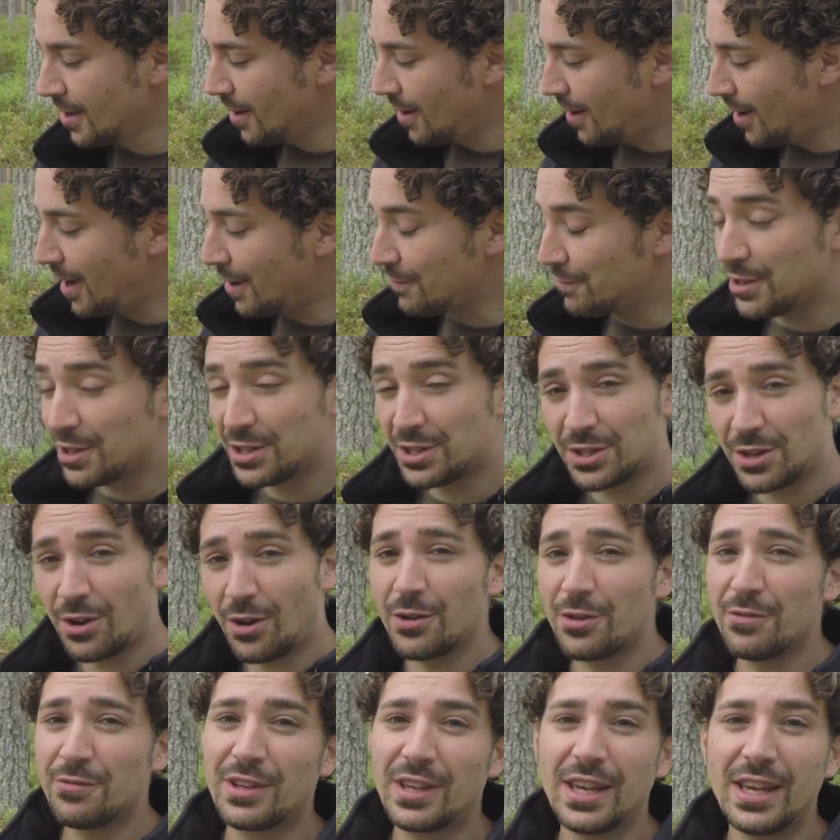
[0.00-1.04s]
I have this
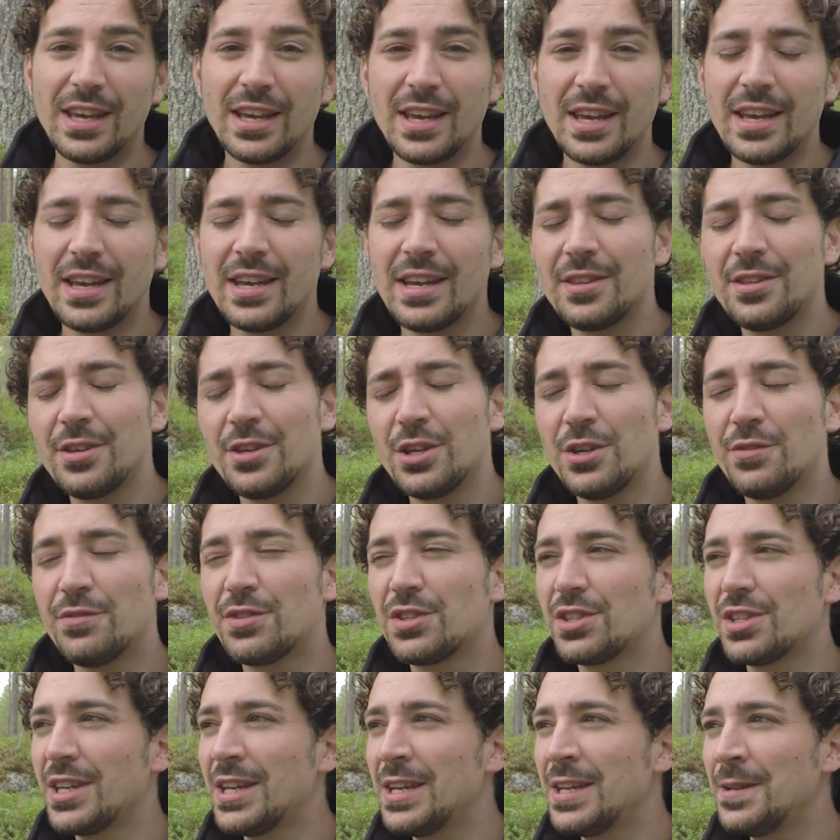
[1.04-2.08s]
kind of gear here that you've
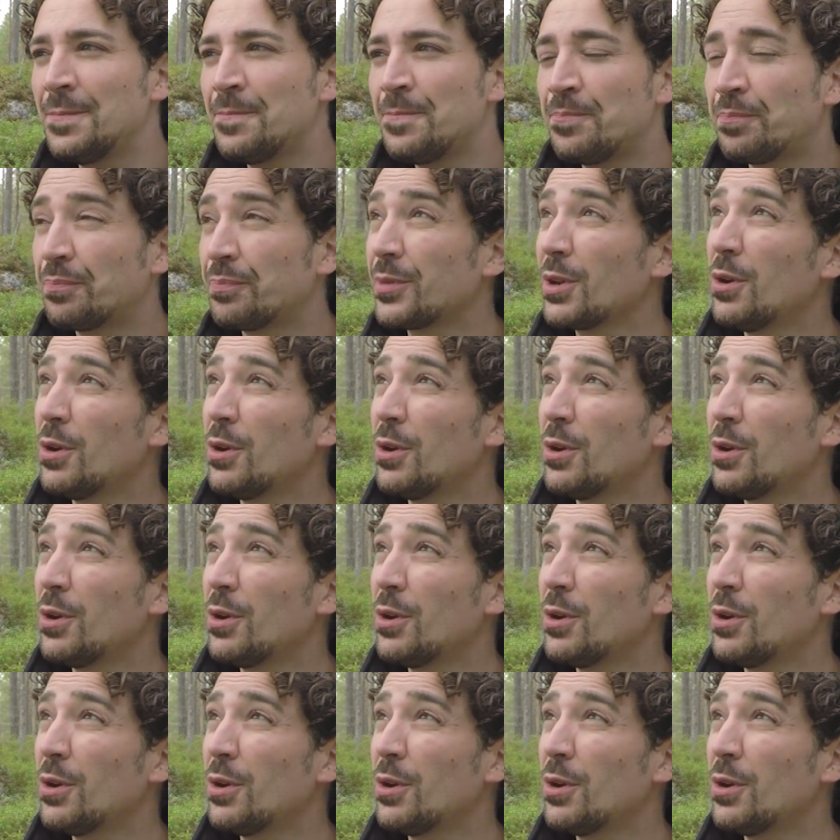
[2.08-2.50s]
seen.